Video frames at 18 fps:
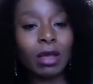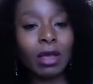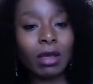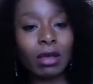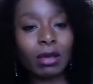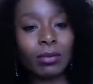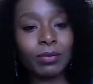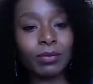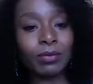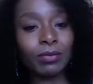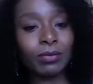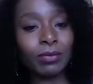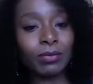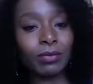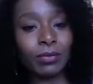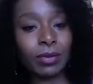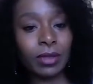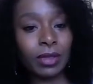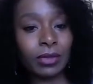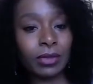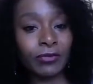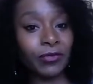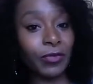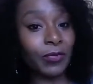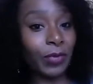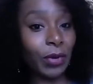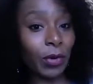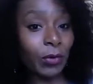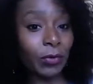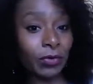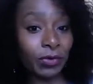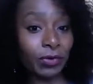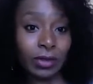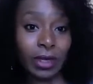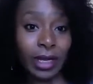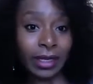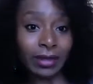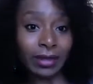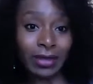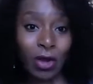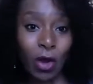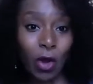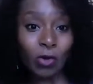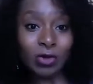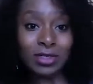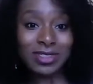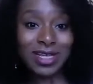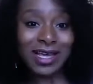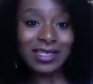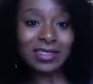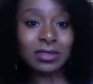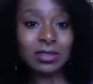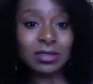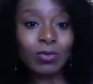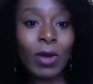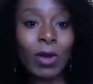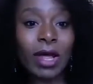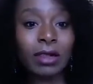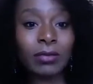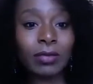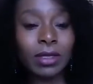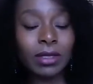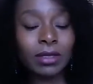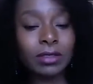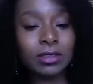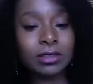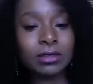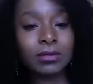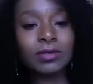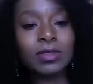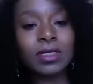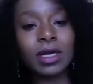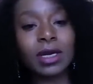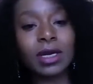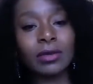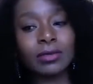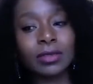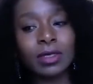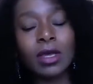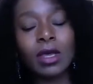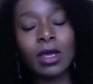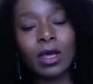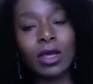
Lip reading: for both like whole sizes as well, because sometimes